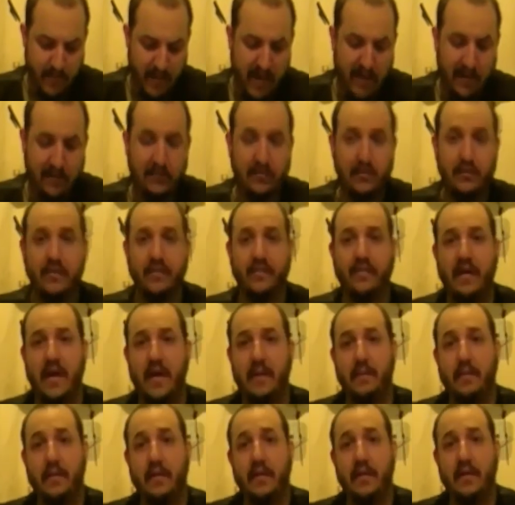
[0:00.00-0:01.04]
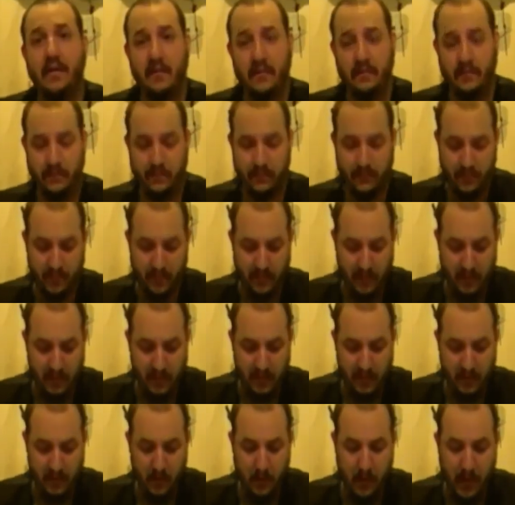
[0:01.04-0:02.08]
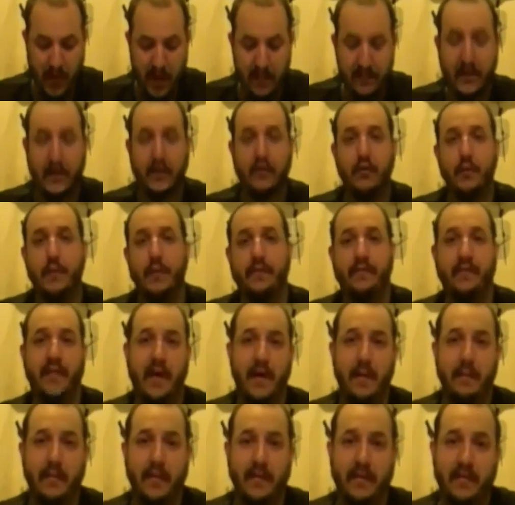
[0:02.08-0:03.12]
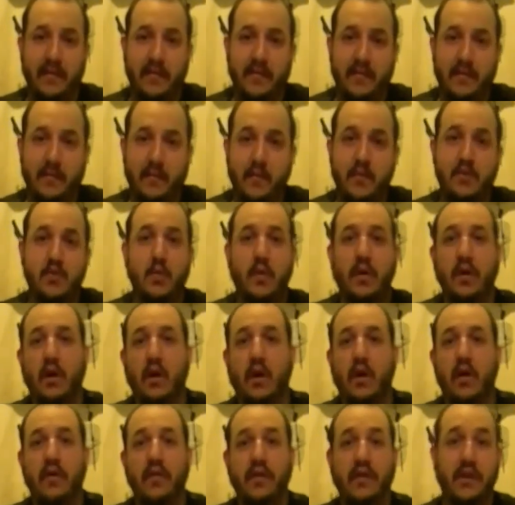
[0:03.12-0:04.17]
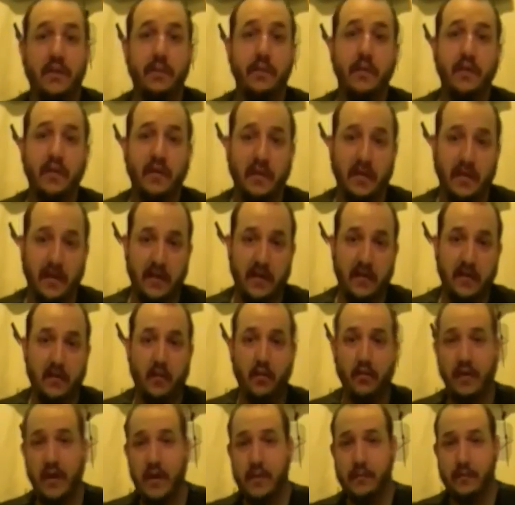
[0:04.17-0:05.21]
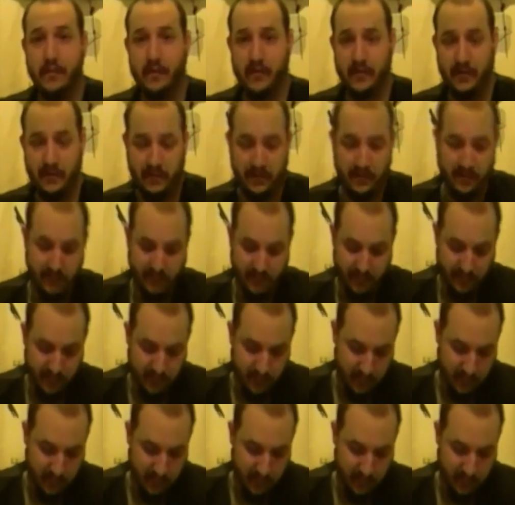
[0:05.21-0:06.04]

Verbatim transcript: after a family, you have a group of families, which we call the community or neighborhoods.